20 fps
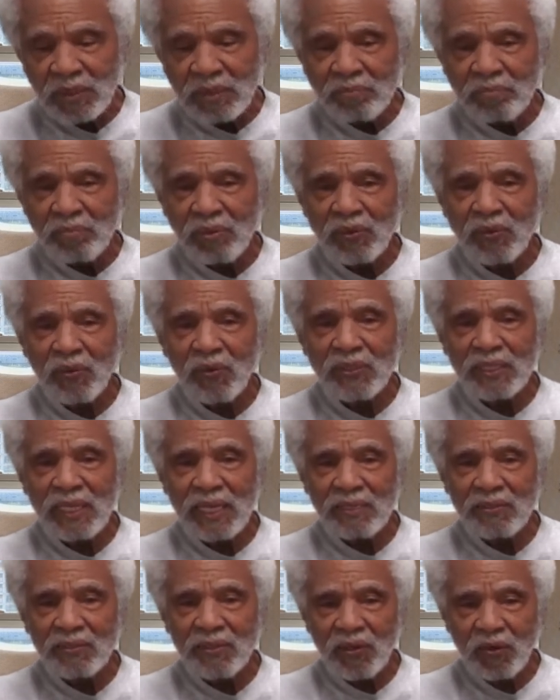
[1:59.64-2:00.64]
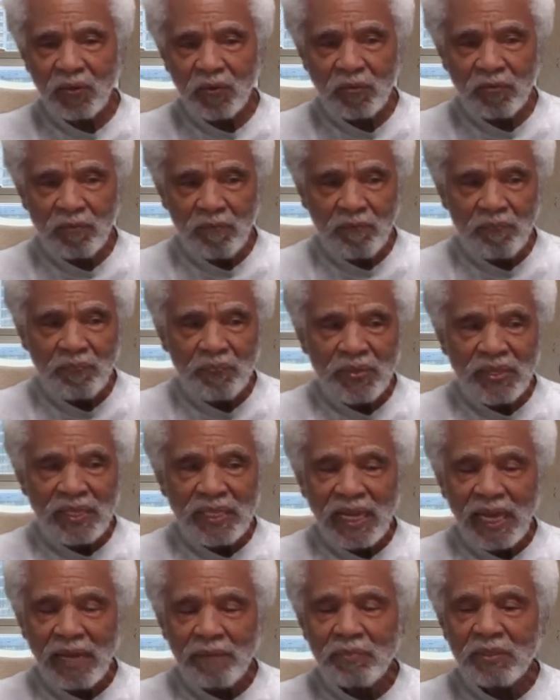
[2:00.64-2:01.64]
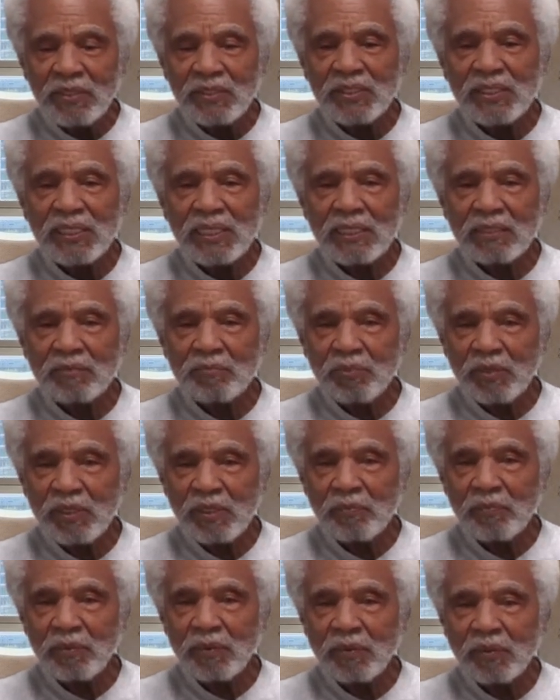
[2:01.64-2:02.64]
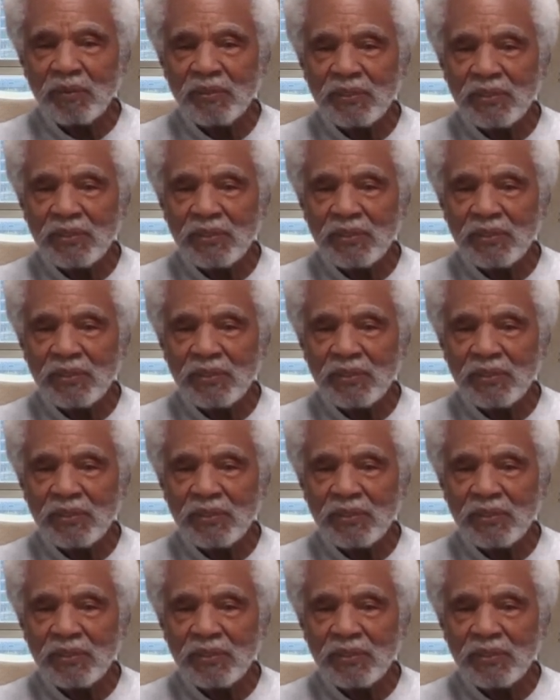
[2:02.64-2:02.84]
But on that note, I've been telling people,